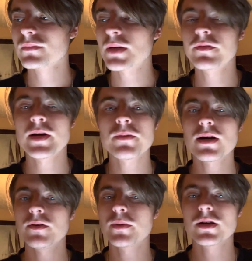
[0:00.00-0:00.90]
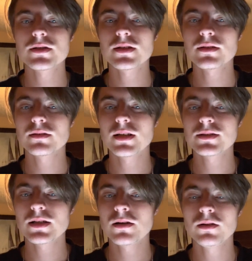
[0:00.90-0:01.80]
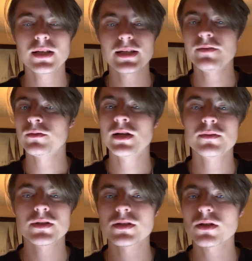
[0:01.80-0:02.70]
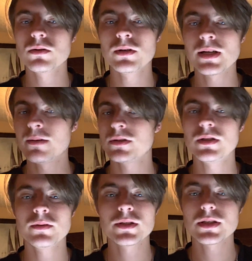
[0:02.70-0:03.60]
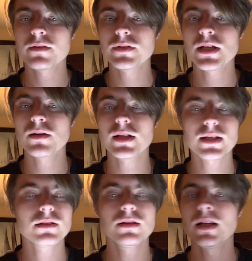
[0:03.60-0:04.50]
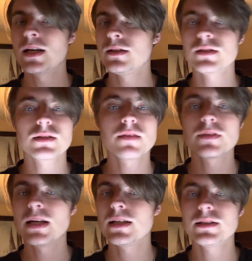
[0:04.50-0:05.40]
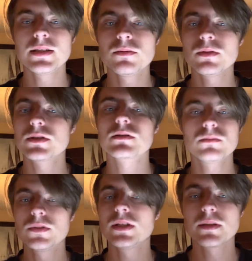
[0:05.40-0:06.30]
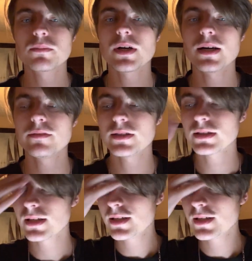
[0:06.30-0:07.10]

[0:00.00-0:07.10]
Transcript: a very private person, and so like even while I was in school and I was doing stuff, like a lot of the stuff that I did was really private,